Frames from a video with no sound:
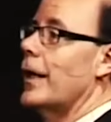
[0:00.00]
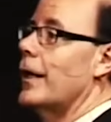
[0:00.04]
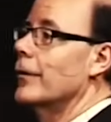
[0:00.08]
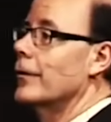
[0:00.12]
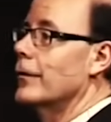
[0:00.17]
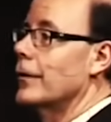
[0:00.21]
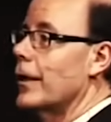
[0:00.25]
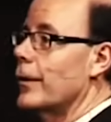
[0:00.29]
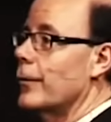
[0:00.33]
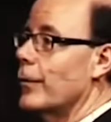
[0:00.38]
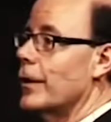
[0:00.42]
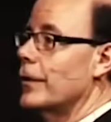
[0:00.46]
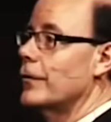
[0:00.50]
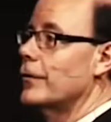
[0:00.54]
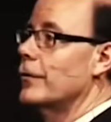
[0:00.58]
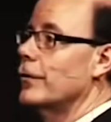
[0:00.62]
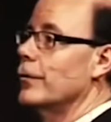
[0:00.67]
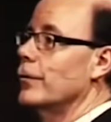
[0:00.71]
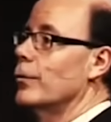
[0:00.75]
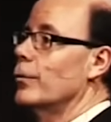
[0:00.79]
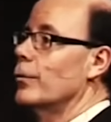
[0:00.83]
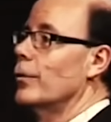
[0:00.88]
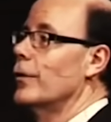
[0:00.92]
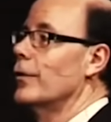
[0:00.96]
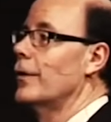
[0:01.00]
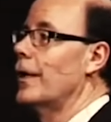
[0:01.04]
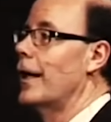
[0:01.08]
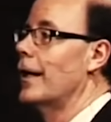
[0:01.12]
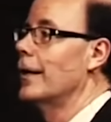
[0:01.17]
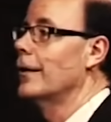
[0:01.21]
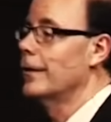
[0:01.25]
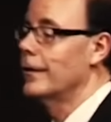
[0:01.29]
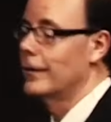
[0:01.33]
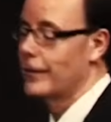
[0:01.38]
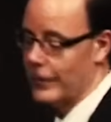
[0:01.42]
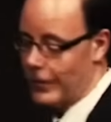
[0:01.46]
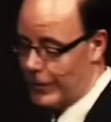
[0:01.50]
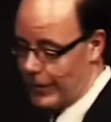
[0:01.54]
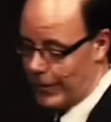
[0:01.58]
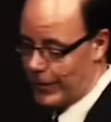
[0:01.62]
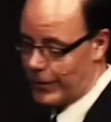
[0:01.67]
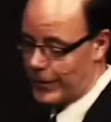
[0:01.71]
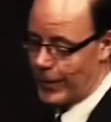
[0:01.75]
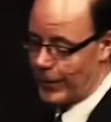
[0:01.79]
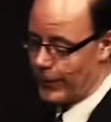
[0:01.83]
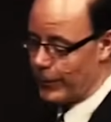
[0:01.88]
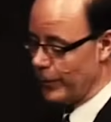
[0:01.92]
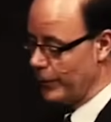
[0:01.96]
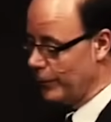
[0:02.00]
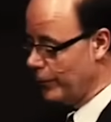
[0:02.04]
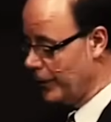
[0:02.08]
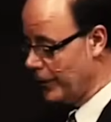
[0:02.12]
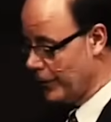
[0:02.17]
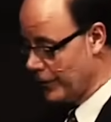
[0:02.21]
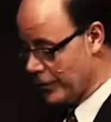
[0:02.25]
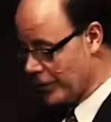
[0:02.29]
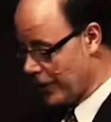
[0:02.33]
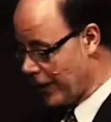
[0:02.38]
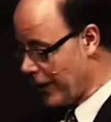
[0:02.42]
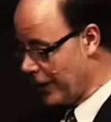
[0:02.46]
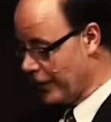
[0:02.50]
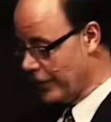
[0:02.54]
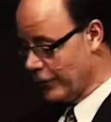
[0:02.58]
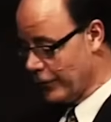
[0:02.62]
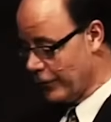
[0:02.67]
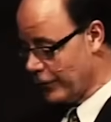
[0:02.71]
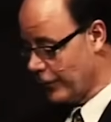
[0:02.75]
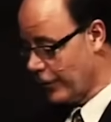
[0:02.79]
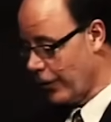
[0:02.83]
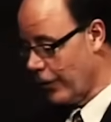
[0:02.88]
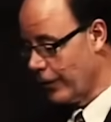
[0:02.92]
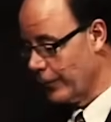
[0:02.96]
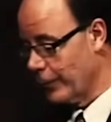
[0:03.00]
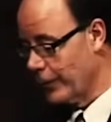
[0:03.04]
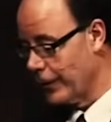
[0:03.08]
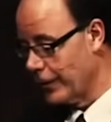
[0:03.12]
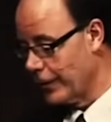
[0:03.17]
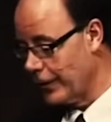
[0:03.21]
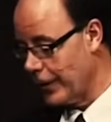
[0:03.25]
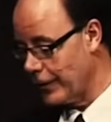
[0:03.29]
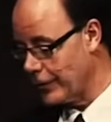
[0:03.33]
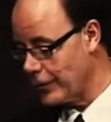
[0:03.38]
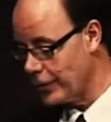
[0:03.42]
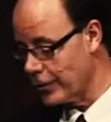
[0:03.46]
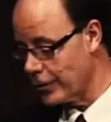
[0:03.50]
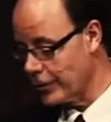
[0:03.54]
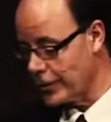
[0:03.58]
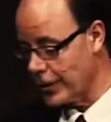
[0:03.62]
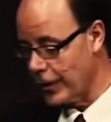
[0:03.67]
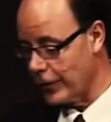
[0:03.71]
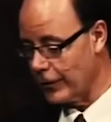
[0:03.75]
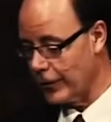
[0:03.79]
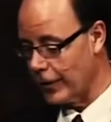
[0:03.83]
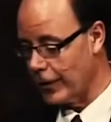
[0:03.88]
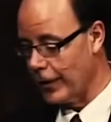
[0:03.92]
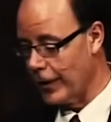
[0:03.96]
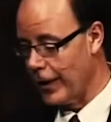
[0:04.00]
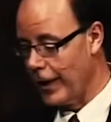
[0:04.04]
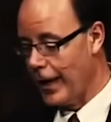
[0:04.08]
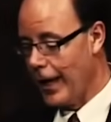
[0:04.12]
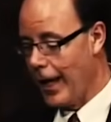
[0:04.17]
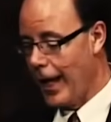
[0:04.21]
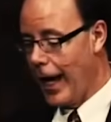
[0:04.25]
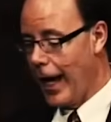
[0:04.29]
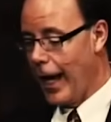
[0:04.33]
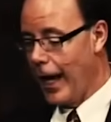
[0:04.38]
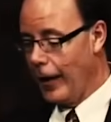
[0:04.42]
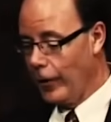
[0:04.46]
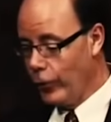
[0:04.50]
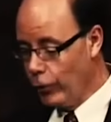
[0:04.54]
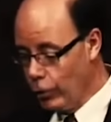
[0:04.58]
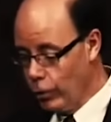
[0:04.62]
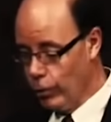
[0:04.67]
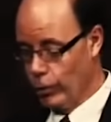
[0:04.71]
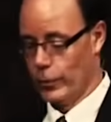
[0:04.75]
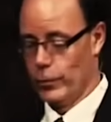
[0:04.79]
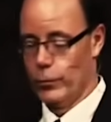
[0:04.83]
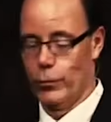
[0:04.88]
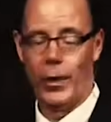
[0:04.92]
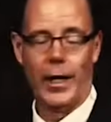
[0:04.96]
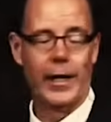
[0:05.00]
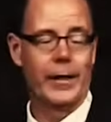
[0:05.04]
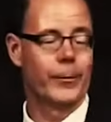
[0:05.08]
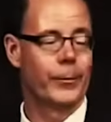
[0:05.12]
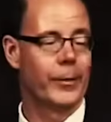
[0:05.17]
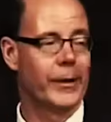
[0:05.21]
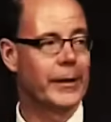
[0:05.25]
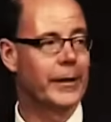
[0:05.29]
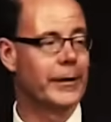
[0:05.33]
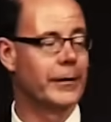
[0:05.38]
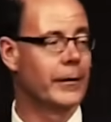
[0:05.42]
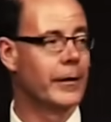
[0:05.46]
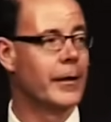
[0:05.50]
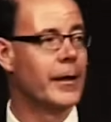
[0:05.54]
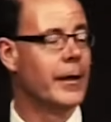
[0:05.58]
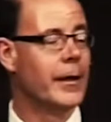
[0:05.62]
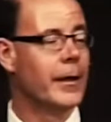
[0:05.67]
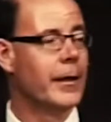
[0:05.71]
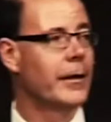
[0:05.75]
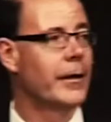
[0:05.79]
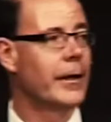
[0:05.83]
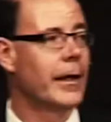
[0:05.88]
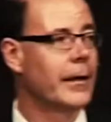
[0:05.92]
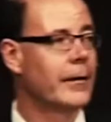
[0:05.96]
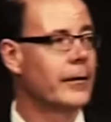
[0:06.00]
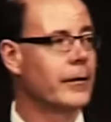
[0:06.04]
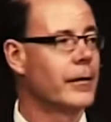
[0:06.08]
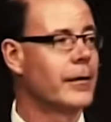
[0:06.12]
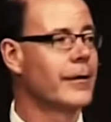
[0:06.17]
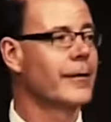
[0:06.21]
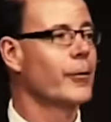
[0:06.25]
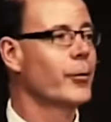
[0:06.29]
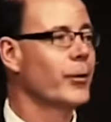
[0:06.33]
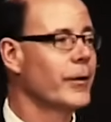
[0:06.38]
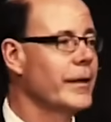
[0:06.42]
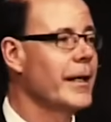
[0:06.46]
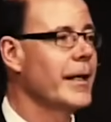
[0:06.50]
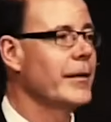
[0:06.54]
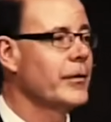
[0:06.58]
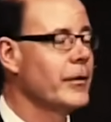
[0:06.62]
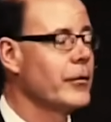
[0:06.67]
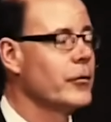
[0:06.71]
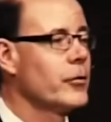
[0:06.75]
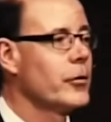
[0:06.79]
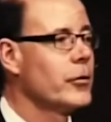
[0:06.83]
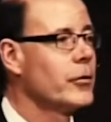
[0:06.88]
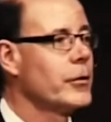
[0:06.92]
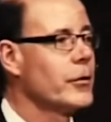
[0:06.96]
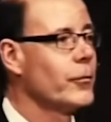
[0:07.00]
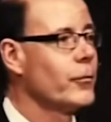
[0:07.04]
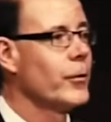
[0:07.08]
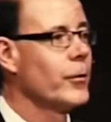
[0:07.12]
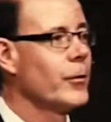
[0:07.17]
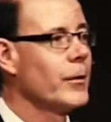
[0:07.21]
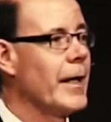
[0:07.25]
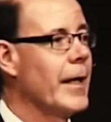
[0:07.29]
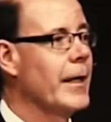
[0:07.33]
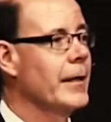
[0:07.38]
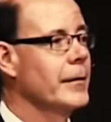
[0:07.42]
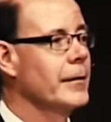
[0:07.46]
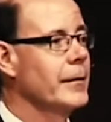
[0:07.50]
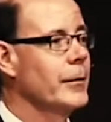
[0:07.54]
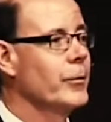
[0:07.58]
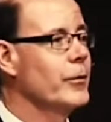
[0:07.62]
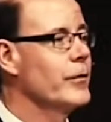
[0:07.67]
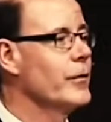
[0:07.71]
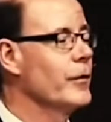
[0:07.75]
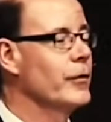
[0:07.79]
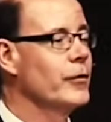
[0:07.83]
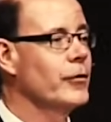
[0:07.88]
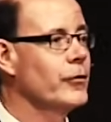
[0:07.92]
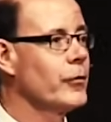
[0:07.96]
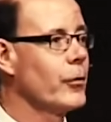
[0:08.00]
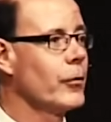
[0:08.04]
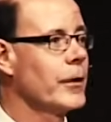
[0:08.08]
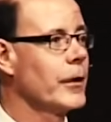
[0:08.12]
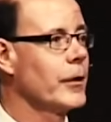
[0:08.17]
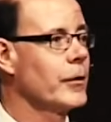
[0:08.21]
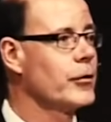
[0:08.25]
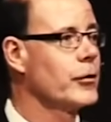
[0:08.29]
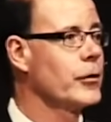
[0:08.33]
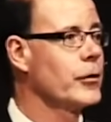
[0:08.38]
out and I went to Rhode Island and they accompanied me and John installed me in that church out there. And who wouldn't want to be in, in the Quidnessett Church of Rhode Island? It was a historic